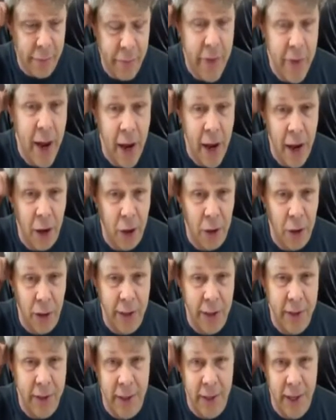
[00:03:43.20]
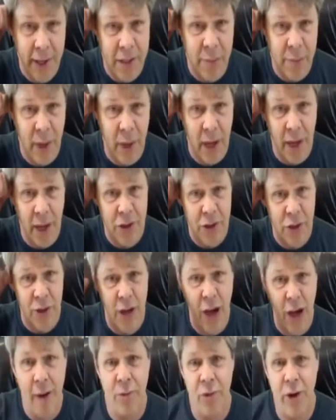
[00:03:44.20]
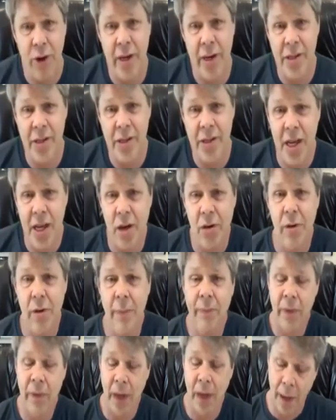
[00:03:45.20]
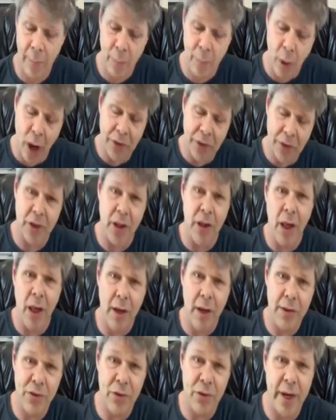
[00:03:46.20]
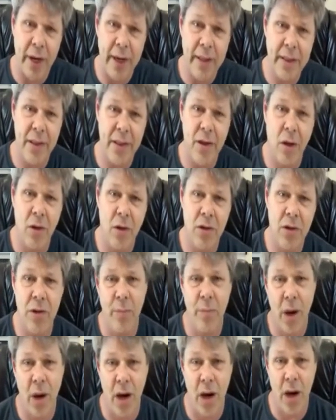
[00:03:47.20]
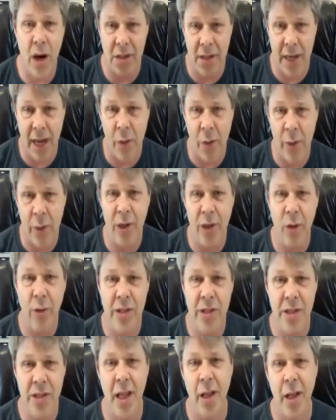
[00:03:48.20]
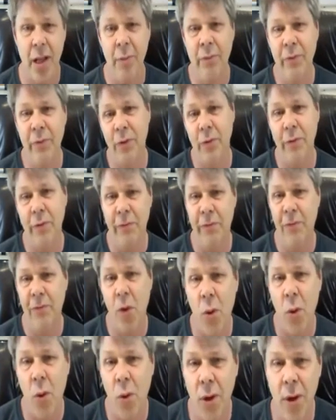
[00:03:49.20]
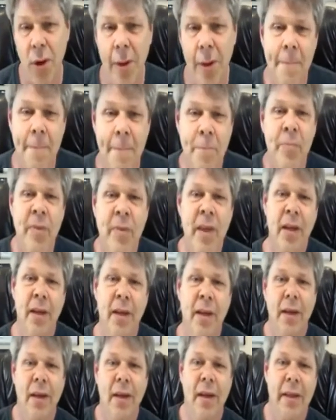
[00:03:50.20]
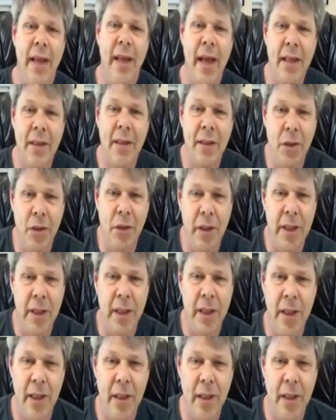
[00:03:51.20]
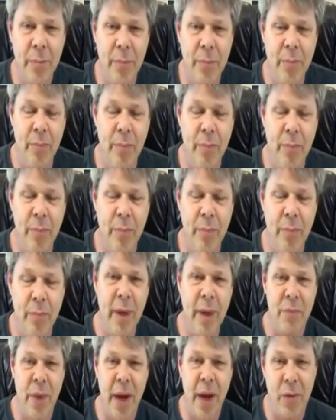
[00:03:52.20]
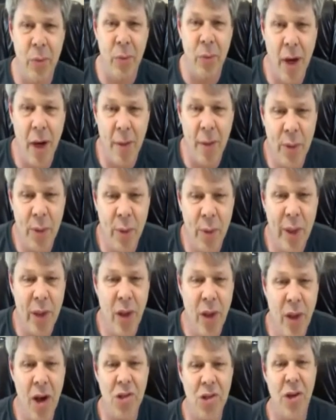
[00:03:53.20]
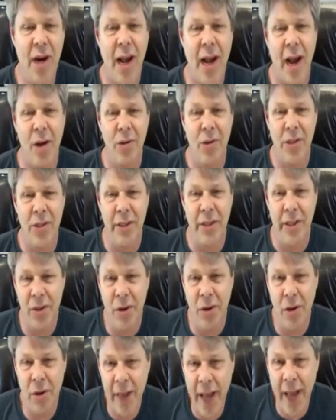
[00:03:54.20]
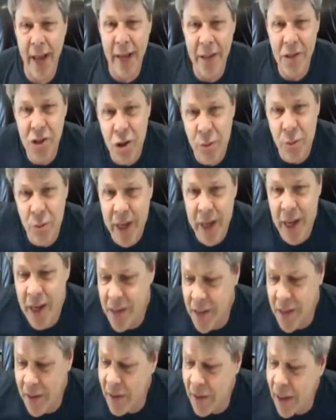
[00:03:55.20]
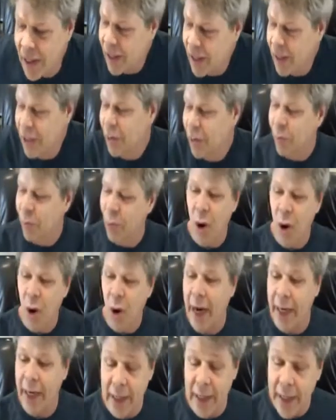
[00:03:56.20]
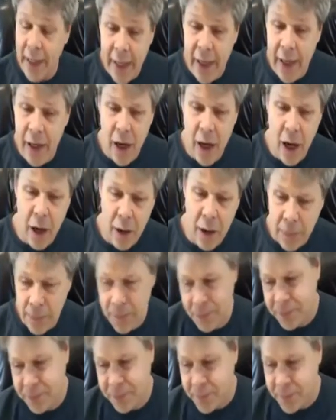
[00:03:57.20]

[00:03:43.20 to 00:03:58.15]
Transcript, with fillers: fell like the next month. So now I'm trying to sell. I bought the gloves for $18 a box. Now we can only sell them for four. And that literally uh, made us bankrupt and we lost our house and did all that. And so because of pride and ego,